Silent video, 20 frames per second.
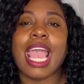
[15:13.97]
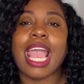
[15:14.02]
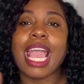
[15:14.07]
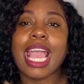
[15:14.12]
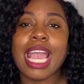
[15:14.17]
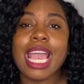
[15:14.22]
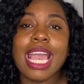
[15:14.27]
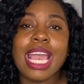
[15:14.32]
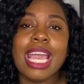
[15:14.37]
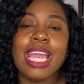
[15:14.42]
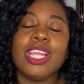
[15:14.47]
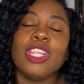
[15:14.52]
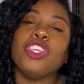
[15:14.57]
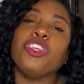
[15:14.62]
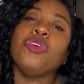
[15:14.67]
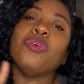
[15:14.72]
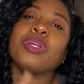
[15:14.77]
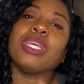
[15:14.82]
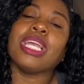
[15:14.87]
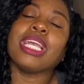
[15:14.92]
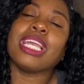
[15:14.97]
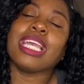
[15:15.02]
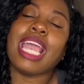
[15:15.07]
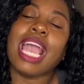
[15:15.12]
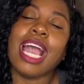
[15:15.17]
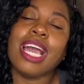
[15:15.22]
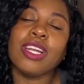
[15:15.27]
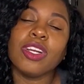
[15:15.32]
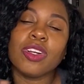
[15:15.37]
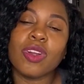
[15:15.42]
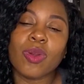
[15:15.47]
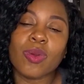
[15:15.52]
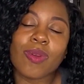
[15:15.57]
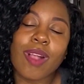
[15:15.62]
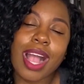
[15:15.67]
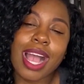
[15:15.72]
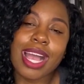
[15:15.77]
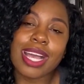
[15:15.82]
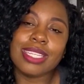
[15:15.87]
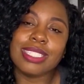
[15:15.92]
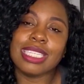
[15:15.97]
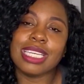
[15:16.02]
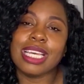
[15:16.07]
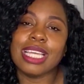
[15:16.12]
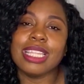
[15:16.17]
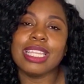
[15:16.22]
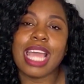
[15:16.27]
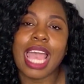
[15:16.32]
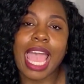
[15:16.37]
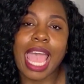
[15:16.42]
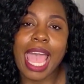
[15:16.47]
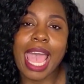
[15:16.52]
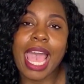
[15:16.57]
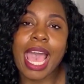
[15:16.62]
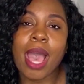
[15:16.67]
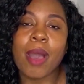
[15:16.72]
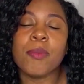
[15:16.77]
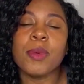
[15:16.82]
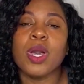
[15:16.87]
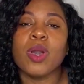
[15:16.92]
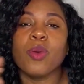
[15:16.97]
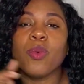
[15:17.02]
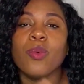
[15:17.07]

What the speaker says: And you can categorize in the app